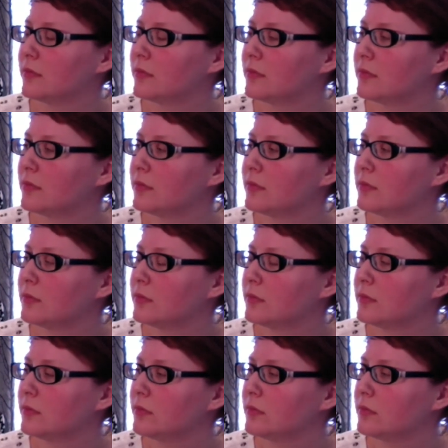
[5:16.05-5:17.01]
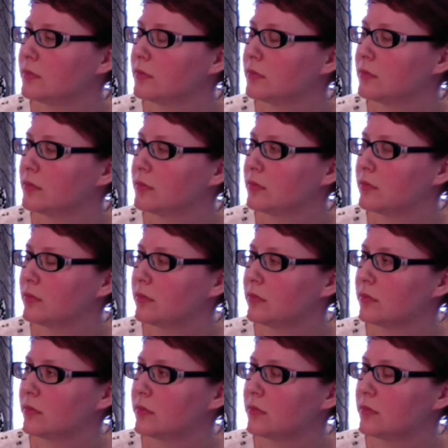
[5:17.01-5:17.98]

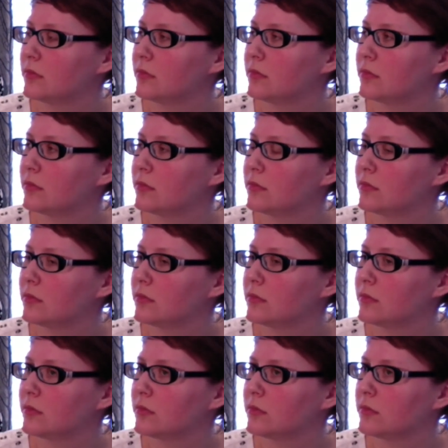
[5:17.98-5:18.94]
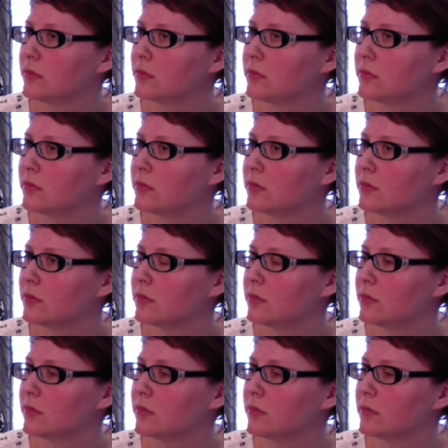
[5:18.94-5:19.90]

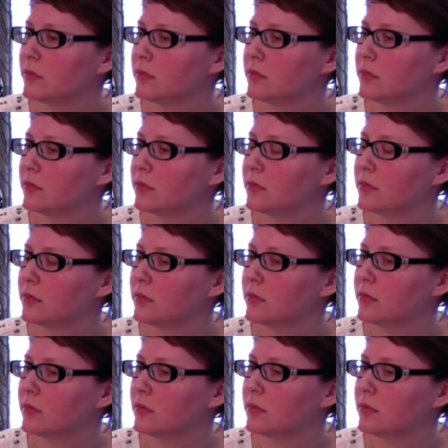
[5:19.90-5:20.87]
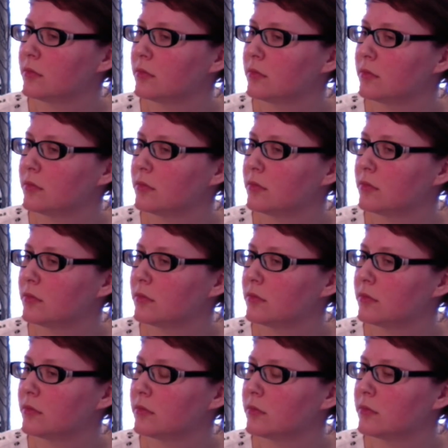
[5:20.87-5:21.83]

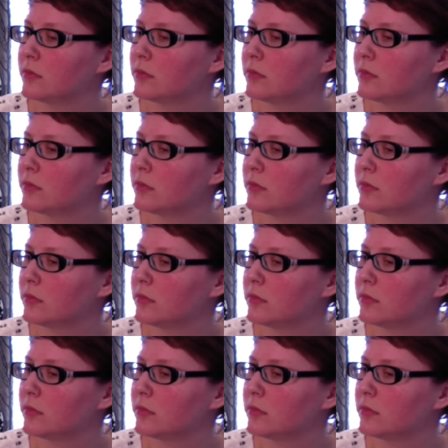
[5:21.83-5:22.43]
(silent)